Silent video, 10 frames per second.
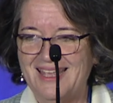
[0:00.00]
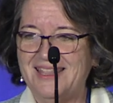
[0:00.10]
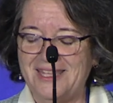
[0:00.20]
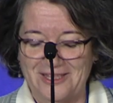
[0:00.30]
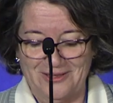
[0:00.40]

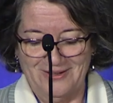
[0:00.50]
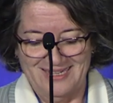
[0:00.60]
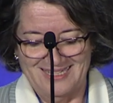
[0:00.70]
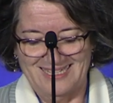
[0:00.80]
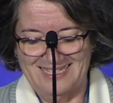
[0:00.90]
The other
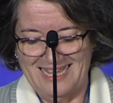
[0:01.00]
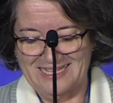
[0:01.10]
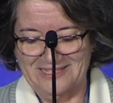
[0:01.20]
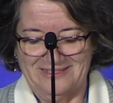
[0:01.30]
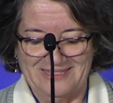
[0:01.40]
is His
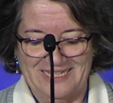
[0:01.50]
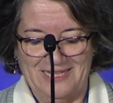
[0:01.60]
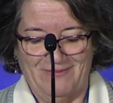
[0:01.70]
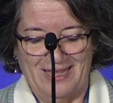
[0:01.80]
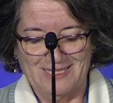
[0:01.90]
Excellency, the
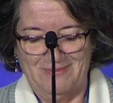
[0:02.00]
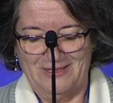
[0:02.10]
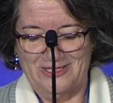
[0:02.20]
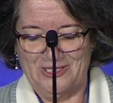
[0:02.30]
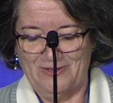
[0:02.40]
Vice
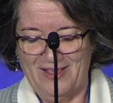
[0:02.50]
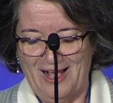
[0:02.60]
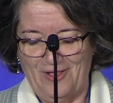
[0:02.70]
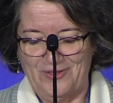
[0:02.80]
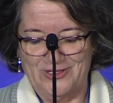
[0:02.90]
Minister of
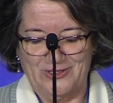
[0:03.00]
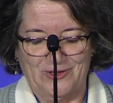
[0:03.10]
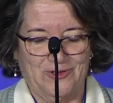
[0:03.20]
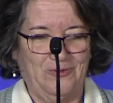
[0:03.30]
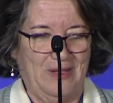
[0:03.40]
Health and
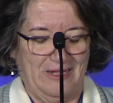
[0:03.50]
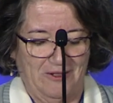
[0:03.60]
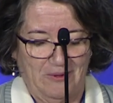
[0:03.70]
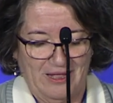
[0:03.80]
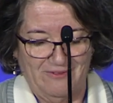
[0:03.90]
Social
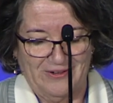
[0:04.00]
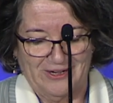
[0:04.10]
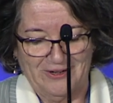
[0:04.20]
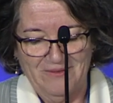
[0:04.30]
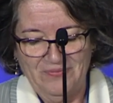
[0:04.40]
Welfare